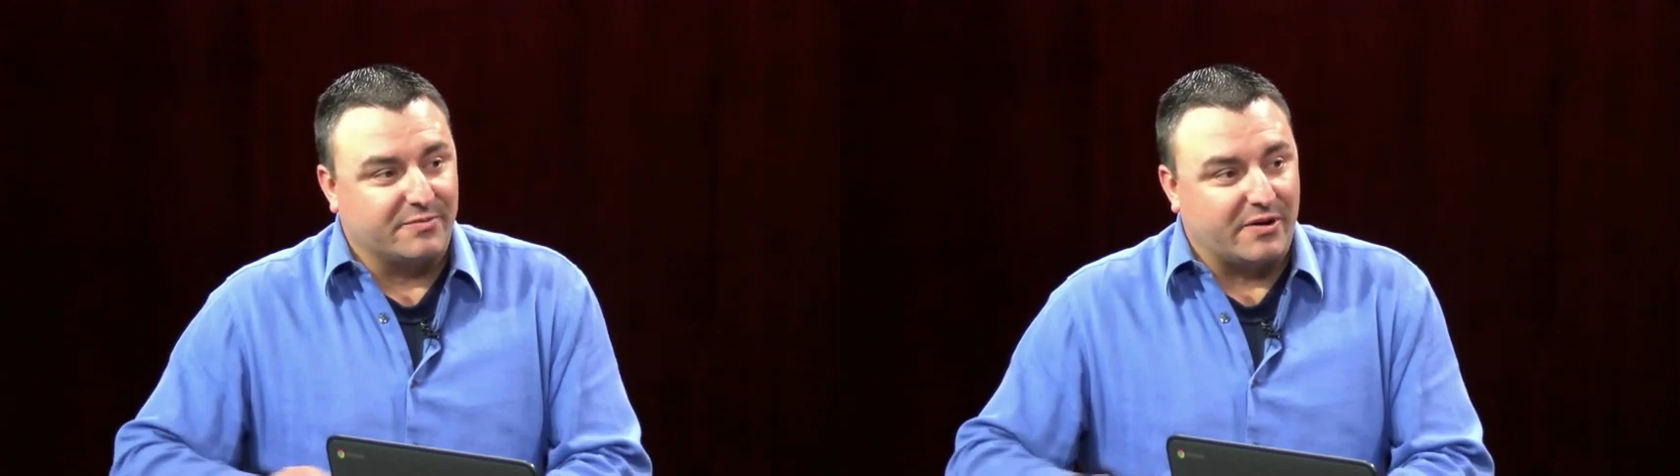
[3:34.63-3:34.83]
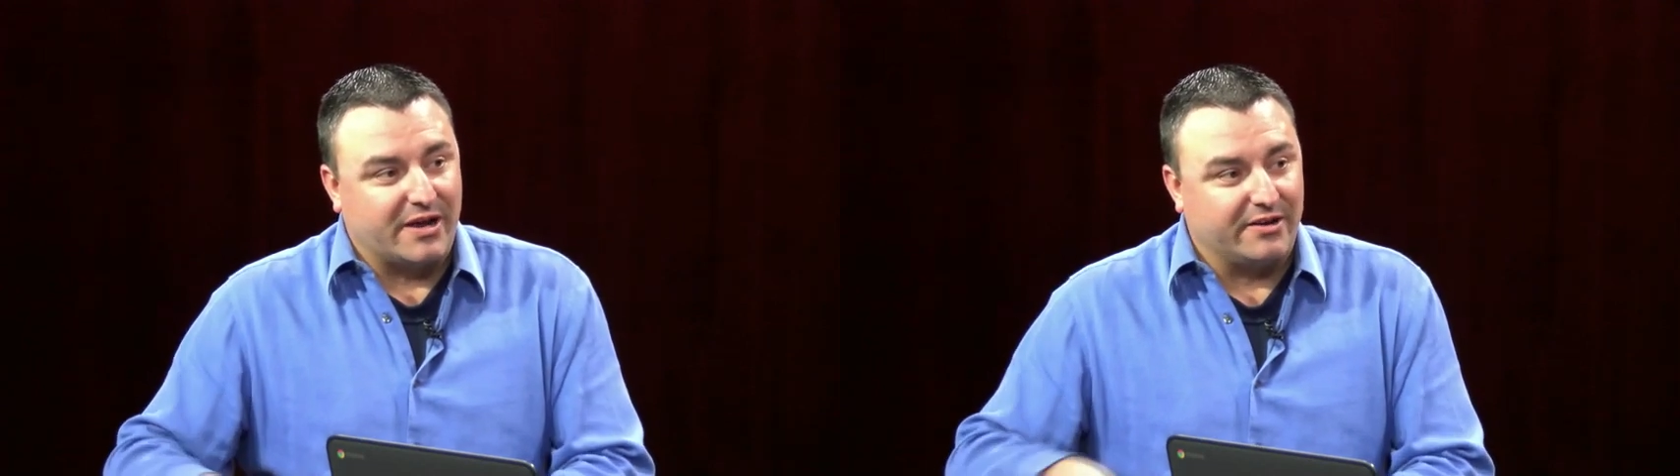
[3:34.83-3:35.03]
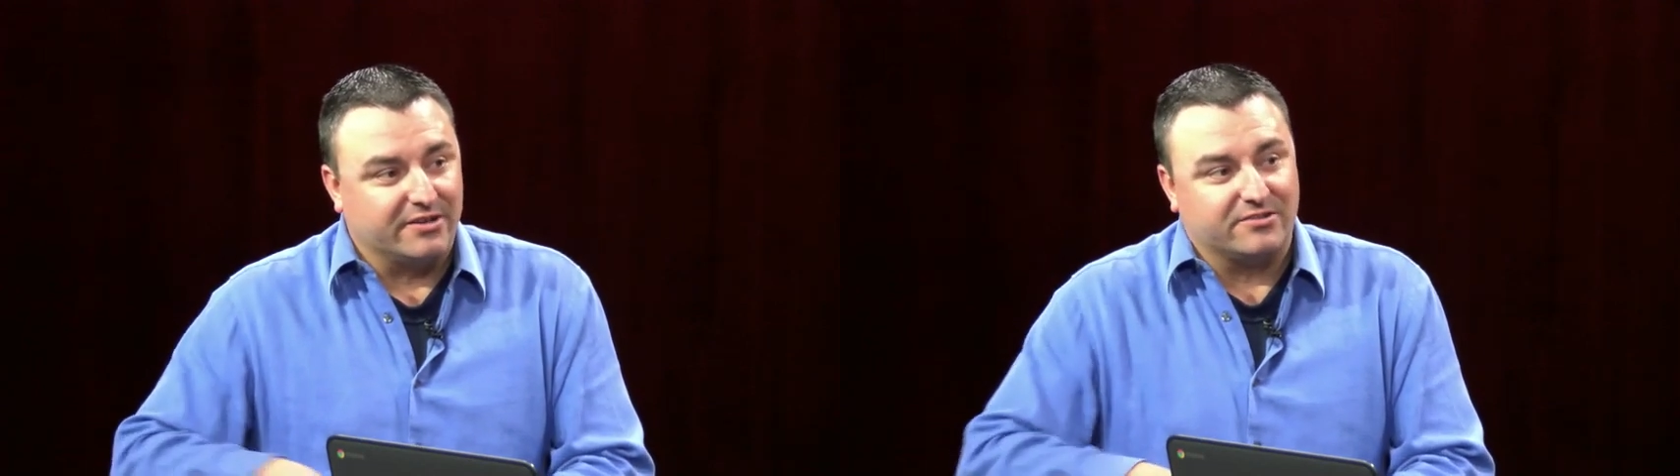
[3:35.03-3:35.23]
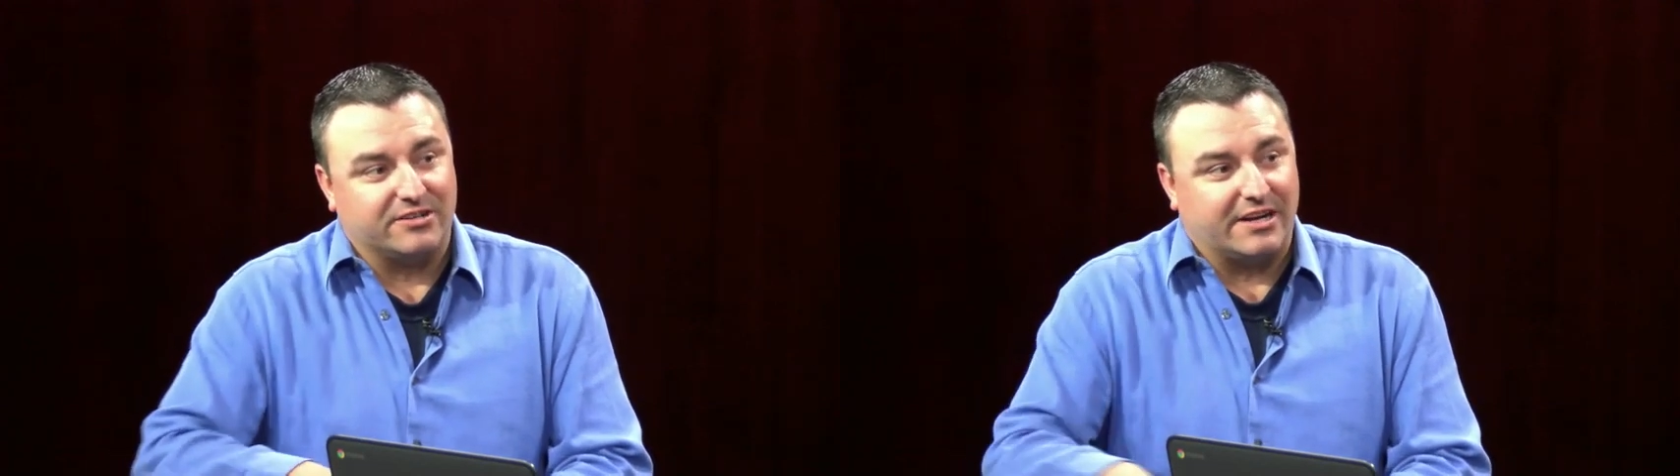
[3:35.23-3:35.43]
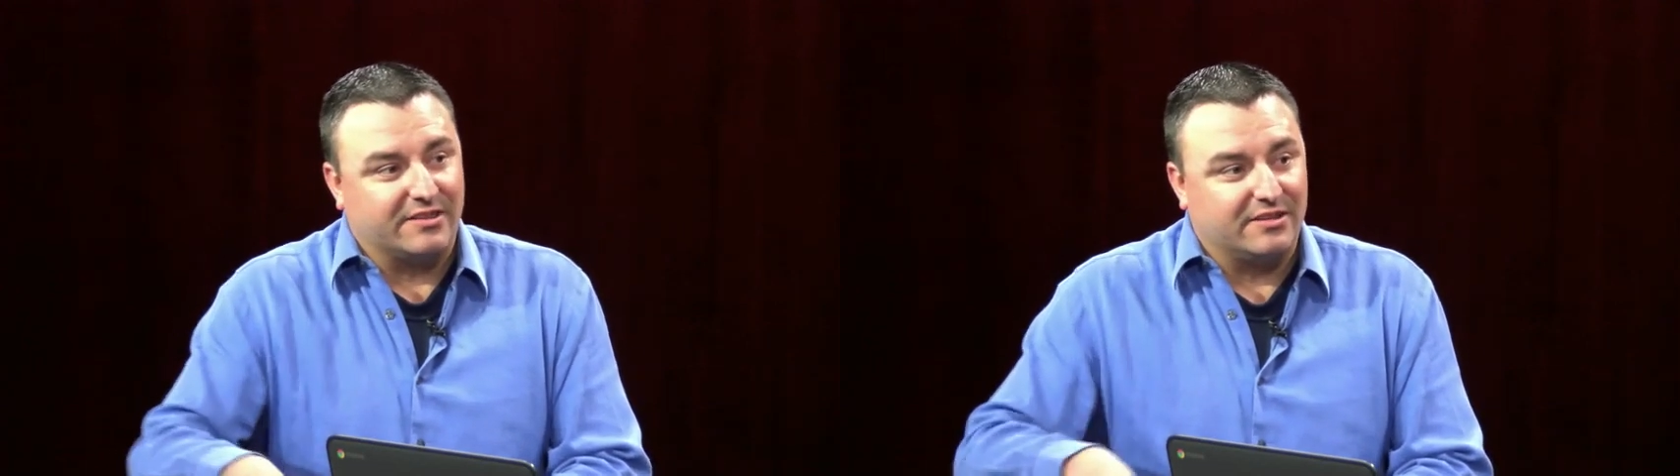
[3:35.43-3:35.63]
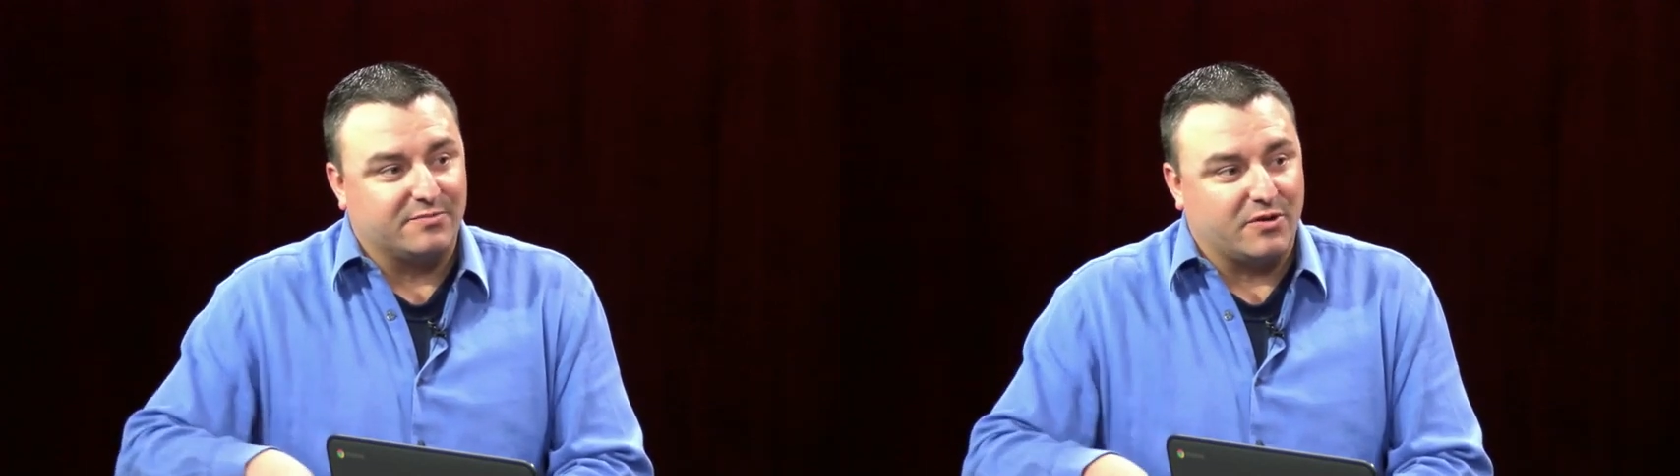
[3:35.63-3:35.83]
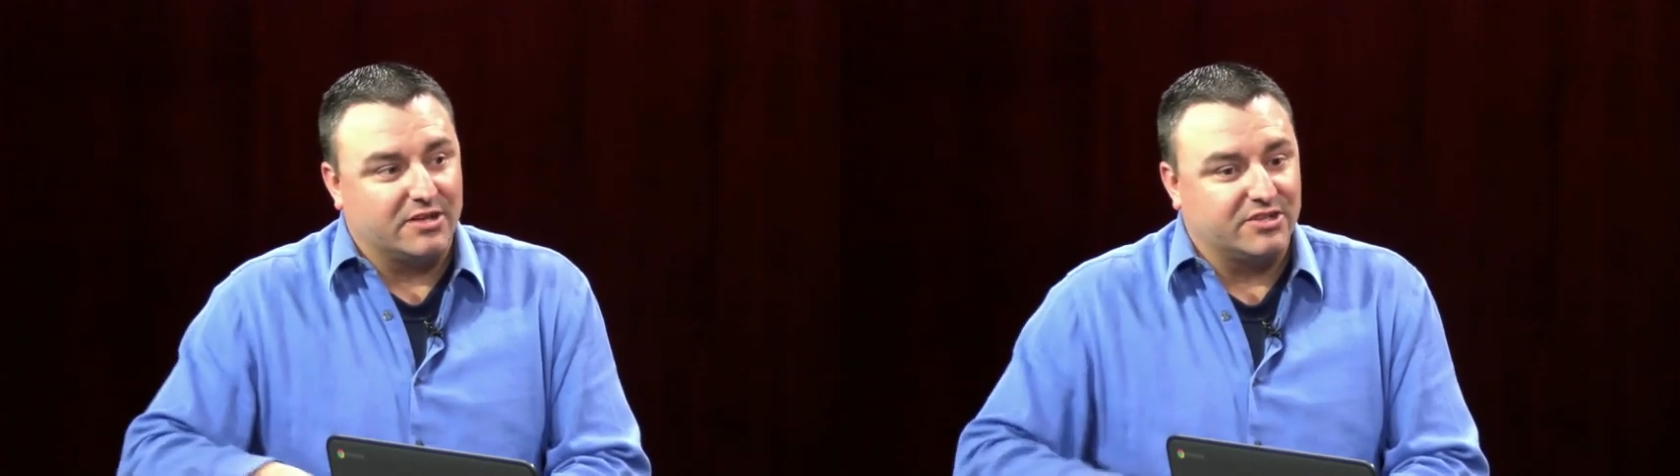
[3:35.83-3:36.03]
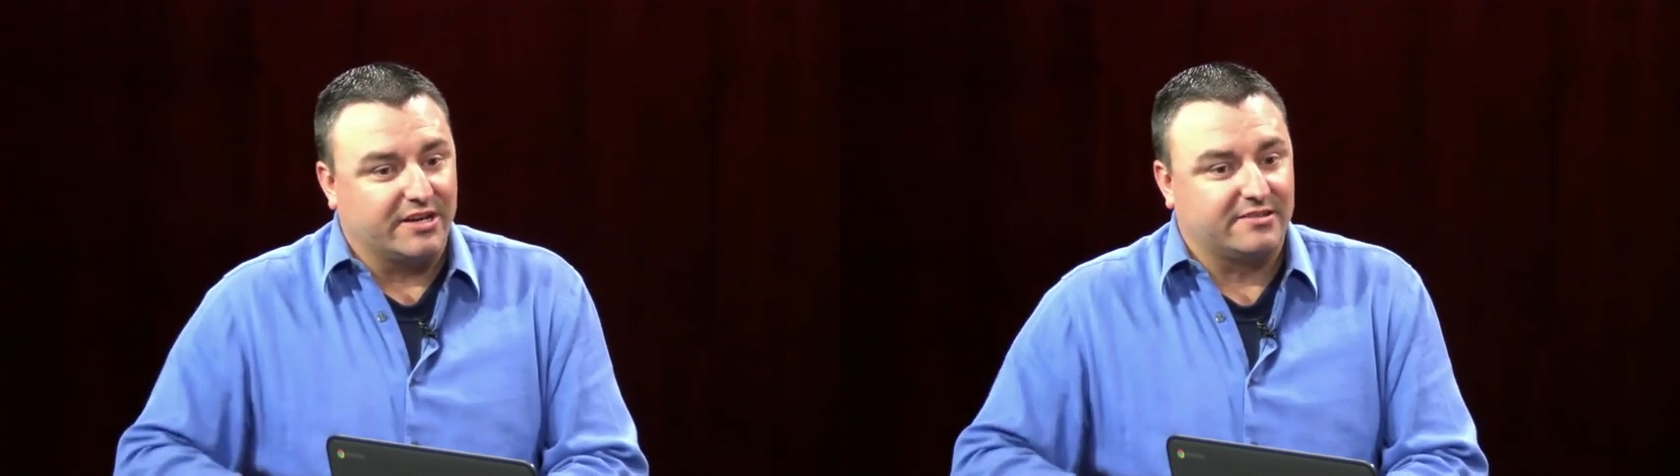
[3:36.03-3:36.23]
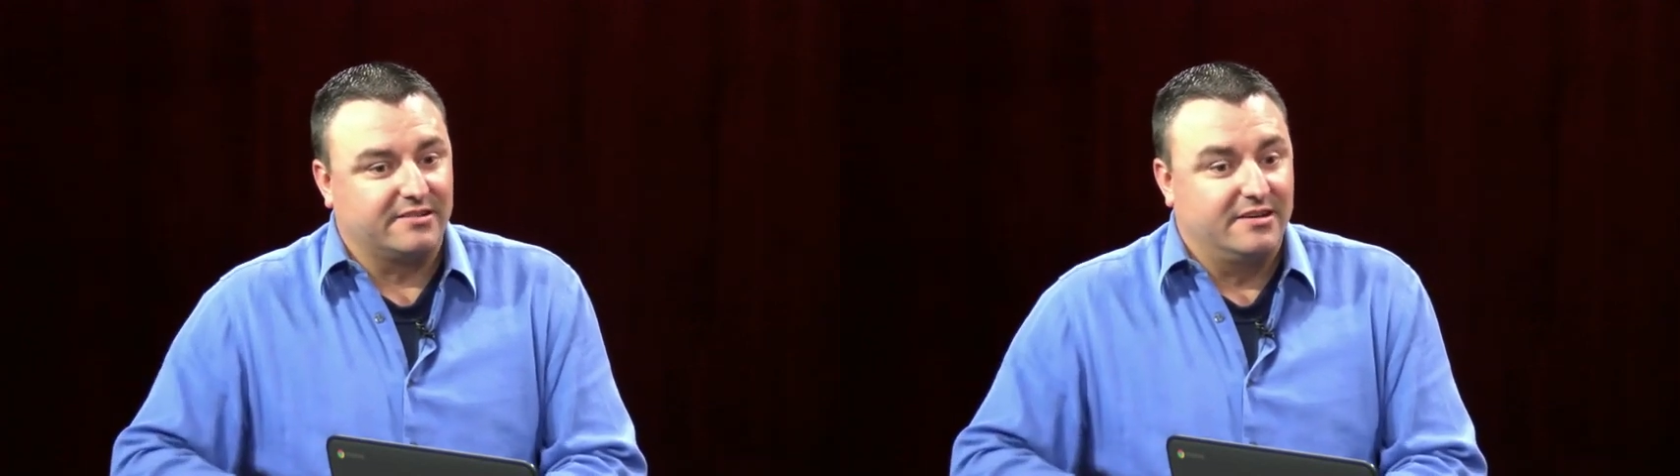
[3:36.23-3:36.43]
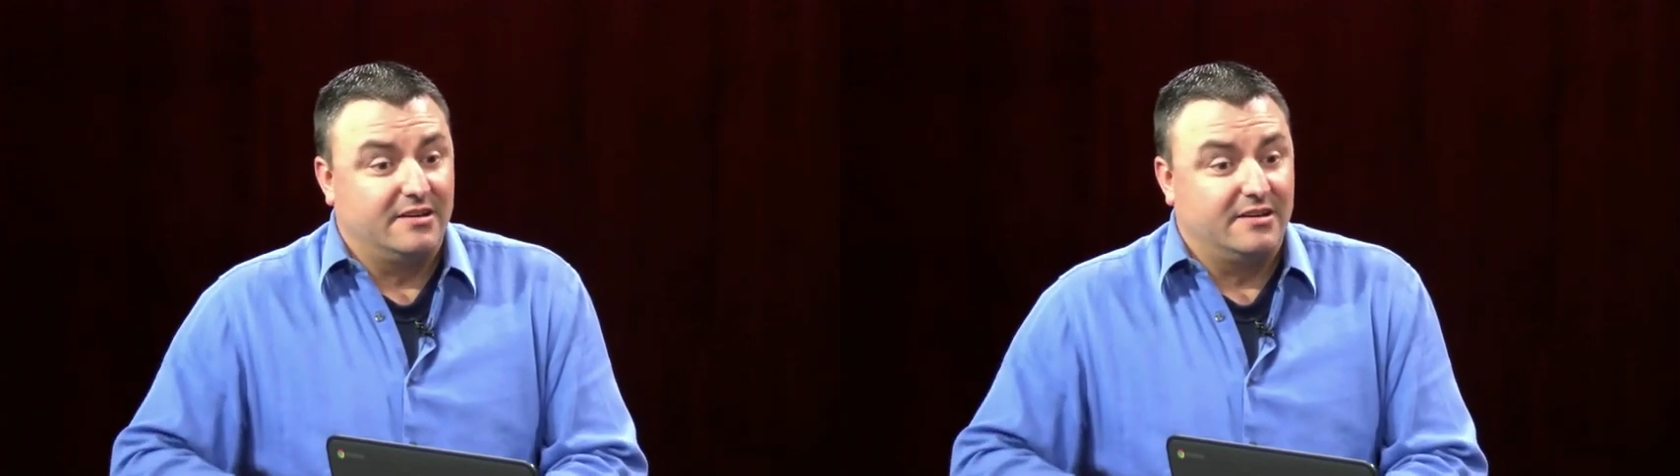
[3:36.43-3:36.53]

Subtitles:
about how you're creating these projects,